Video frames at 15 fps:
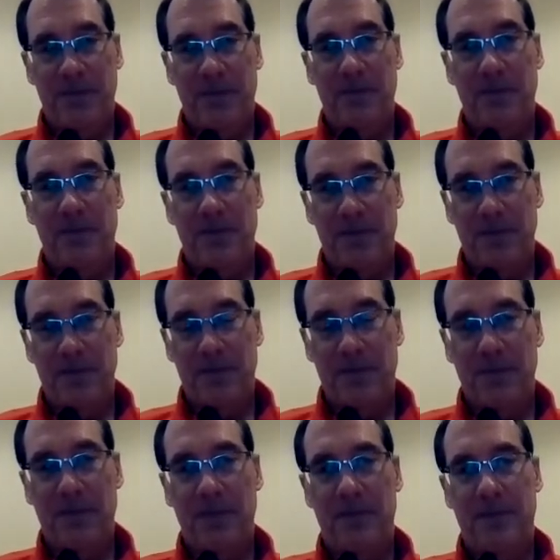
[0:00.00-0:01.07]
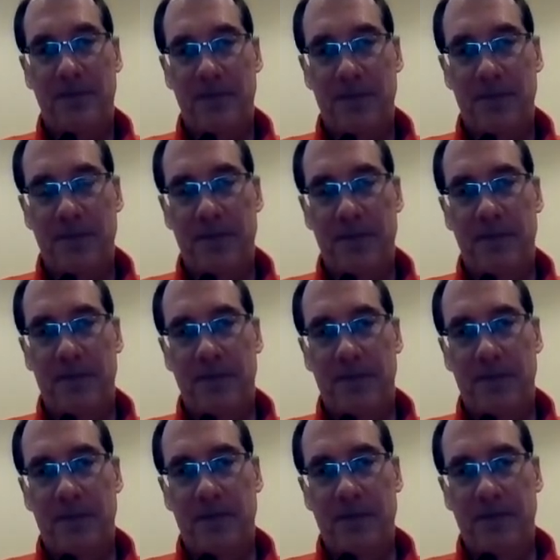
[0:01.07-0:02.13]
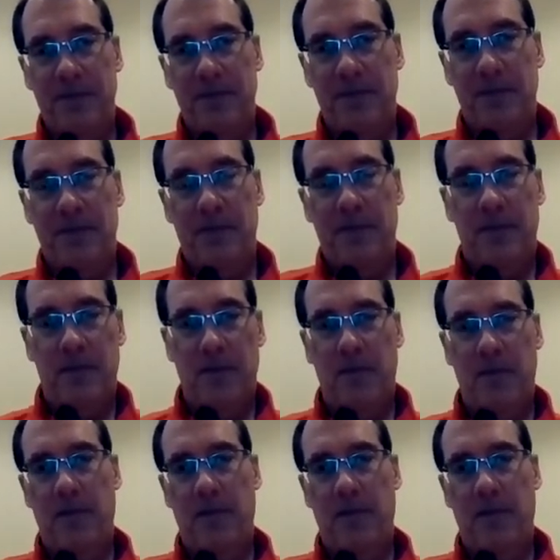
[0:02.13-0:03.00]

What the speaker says: (silent)